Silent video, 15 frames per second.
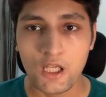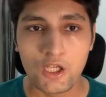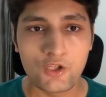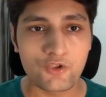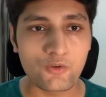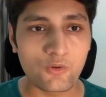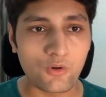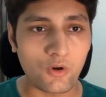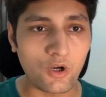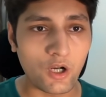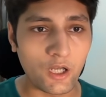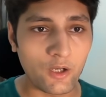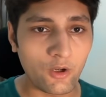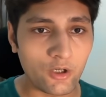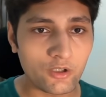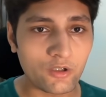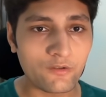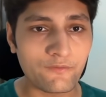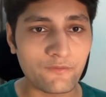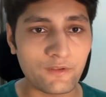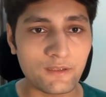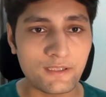So a lot
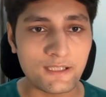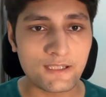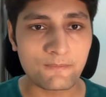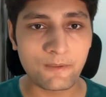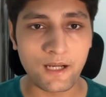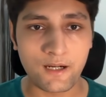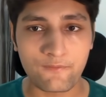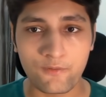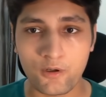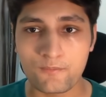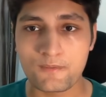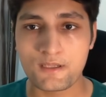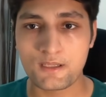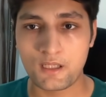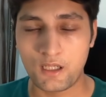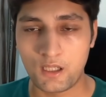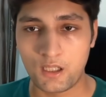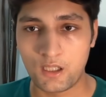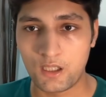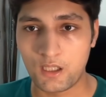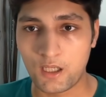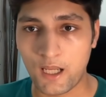of these platforms
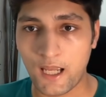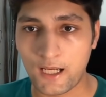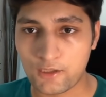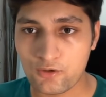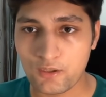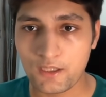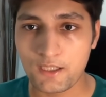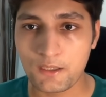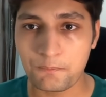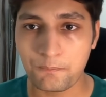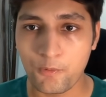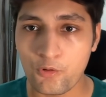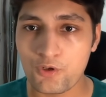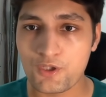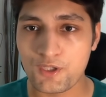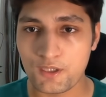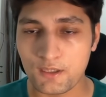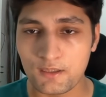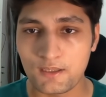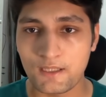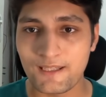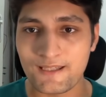actually post
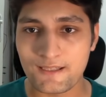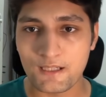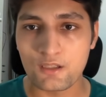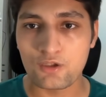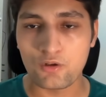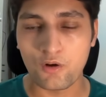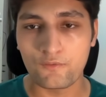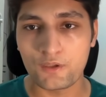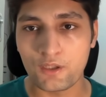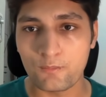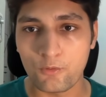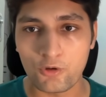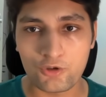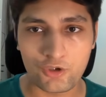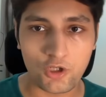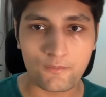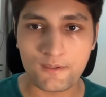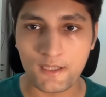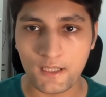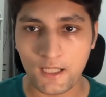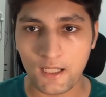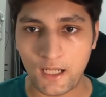the listings of the remote jobs
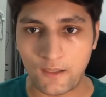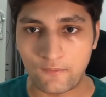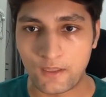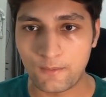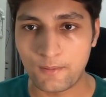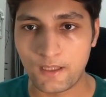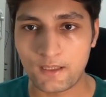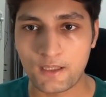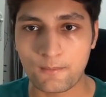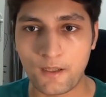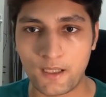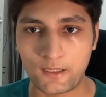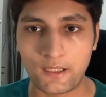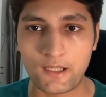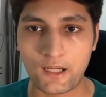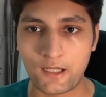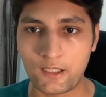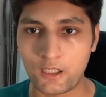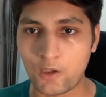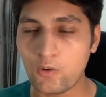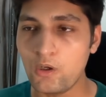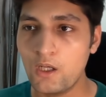that are available in the market right
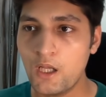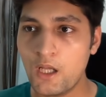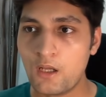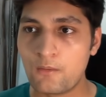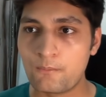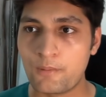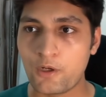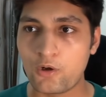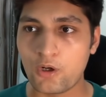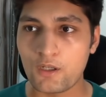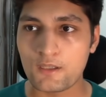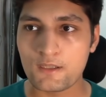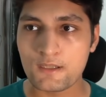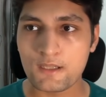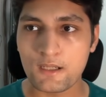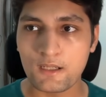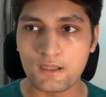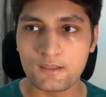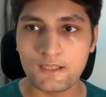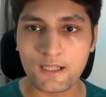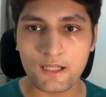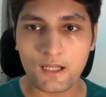now, because
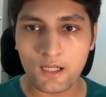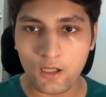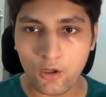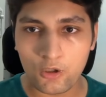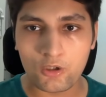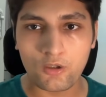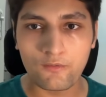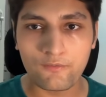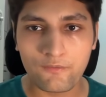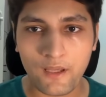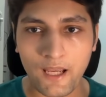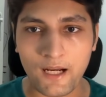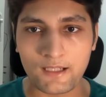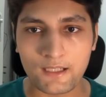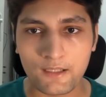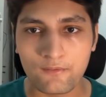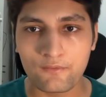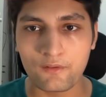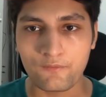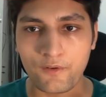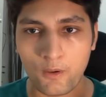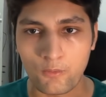there are a lot of
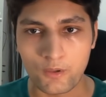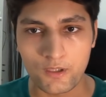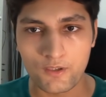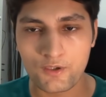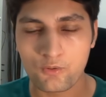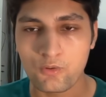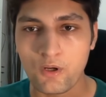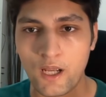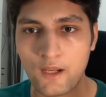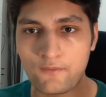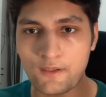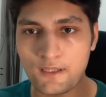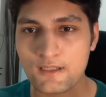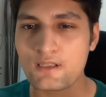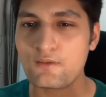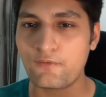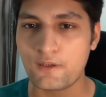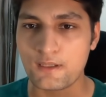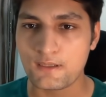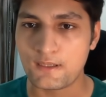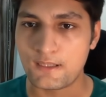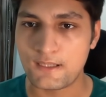active founders who have raised
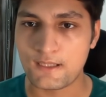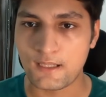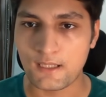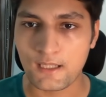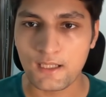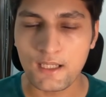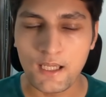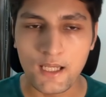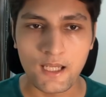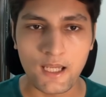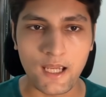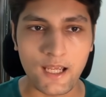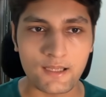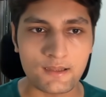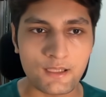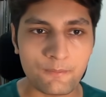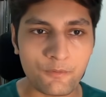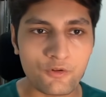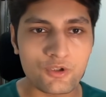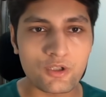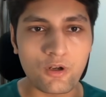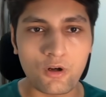funds recently, and they
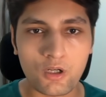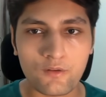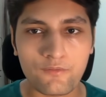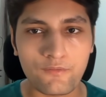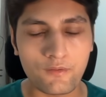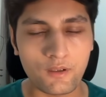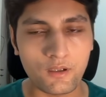post a lot of